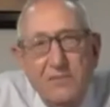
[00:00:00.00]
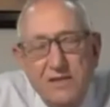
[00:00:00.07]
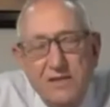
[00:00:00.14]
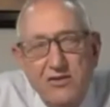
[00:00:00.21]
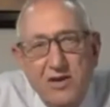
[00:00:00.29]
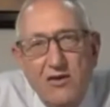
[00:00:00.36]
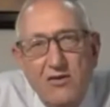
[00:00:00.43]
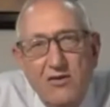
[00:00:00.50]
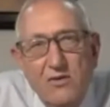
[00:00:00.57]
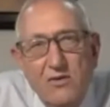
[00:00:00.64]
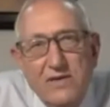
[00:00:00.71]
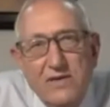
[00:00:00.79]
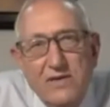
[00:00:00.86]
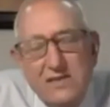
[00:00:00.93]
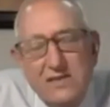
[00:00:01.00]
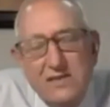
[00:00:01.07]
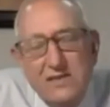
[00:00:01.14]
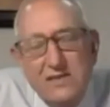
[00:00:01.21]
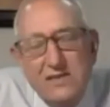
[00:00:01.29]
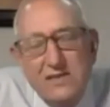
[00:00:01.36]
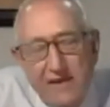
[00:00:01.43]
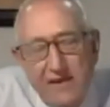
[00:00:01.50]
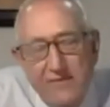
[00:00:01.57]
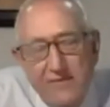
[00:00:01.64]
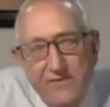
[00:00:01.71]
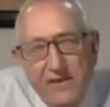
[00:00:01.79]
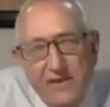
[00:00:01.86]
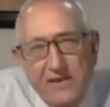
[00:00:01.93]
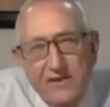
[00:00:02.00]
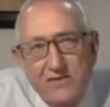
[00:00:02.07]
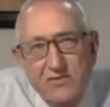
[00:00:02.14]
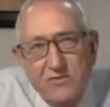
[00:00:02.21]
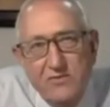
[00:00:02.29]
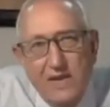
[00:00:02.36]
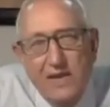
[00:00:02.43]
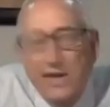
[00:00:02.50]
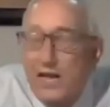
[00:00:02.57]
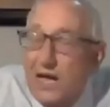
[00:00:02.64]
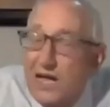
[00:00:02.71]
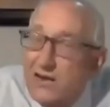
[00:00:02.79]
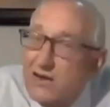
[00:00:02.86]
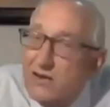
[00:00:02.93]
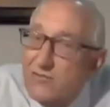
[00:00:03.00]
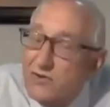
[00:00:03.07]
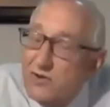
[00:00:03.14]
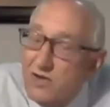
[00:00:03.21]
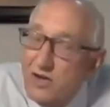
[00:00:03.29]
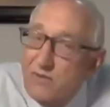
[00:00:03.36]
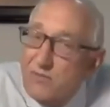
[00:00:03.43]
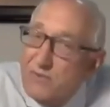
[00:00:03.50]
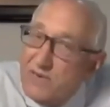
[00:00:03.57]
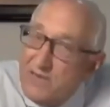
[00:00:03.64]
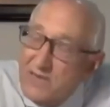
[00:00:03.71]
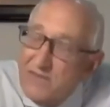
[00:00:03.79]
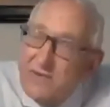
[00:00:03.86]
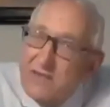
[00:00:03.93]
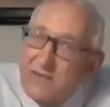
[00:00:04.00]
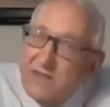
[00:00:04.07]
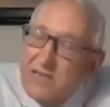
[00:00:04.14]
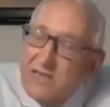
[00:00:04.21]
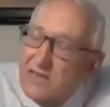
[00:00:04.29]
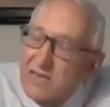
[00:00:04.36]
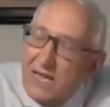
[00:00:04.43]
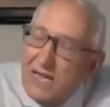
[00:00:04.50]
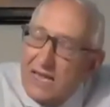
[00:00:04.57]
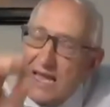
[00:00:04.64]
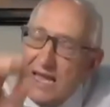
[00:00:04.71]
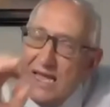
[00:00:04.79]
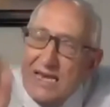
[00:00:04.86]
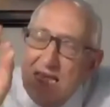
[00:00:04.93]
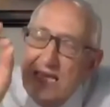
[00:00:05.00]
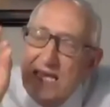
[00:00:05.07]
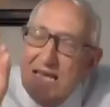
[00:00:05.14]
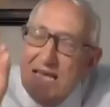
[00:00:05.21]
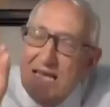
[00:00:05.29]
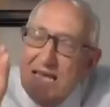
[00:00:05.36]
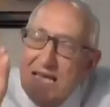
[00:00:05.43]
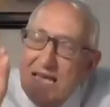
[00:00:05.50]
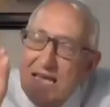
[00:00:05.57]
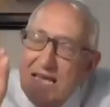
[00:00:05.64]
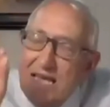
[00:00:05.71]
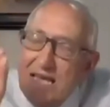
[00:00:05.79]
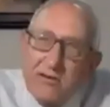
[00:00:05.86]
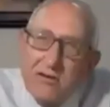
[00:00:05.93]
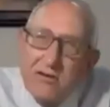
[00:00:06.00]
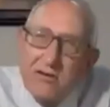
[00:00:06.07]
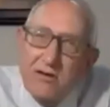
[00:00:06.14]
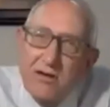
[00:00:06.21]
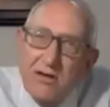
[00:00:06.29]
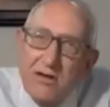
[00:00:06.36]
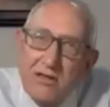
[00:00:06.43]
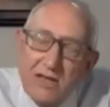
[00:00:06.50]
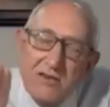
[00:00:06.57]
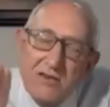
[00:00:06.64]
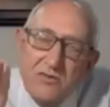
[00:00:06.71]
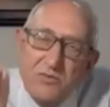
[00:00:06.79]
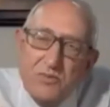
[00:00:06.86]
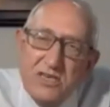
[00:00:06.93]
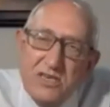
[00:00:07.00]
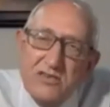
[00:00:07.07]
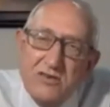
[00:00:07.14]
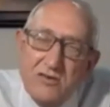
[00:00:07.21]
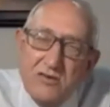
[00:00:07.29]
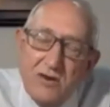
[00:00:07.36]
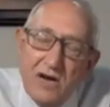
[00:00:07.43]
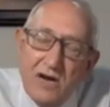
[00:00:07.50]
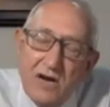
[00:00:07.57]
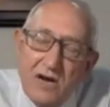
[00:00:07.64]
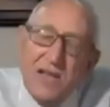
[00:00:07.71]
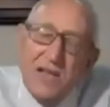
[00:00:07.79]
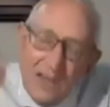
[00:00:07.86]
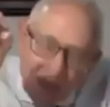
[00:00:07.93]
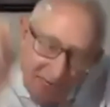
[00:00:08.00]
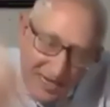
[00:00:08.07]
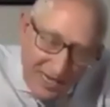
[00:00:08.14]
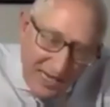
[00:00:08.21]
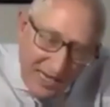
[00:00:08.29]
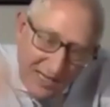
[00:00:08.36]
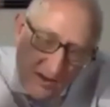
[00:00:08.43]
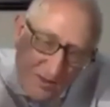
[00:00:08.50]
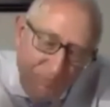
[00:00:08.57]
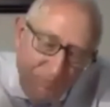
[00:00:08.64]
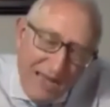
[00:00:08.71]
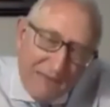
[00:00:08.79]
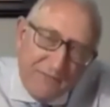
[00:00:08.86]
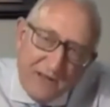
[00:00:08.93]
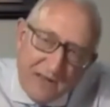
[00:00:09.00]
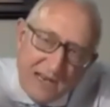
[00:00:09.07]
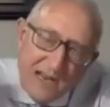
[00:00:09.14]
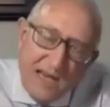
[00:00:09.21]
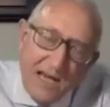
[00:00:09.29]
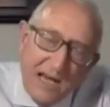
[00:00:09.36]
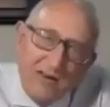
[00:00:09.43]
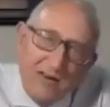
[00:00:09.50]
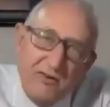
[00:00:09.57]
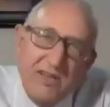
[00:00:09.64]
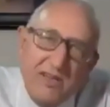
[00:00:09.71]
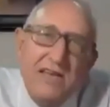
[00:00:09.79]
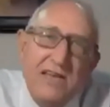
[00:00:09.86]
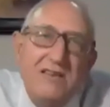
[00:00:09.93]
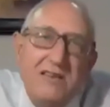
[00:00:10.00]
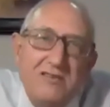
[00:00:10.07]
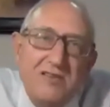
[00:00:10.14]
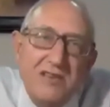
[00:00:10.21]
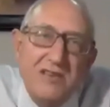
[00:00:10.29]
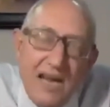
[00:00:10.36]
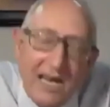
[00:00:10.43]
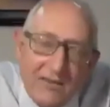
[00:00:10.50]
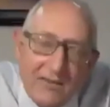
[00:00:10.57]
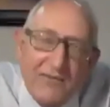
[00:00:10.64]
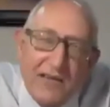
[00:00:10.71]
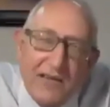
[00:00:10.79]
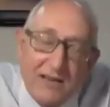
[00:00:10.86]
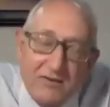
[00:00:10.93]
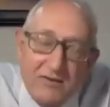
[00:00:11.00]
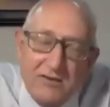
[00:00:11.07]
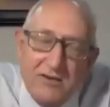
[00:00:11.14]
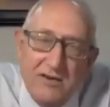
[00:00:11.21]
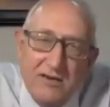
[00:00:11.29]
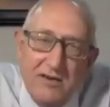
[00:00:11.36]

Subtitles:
But the drug always has a side effect as well. And if you don't believe it, then take any drug that is prescribed, take out the pamphlet and read the side effects.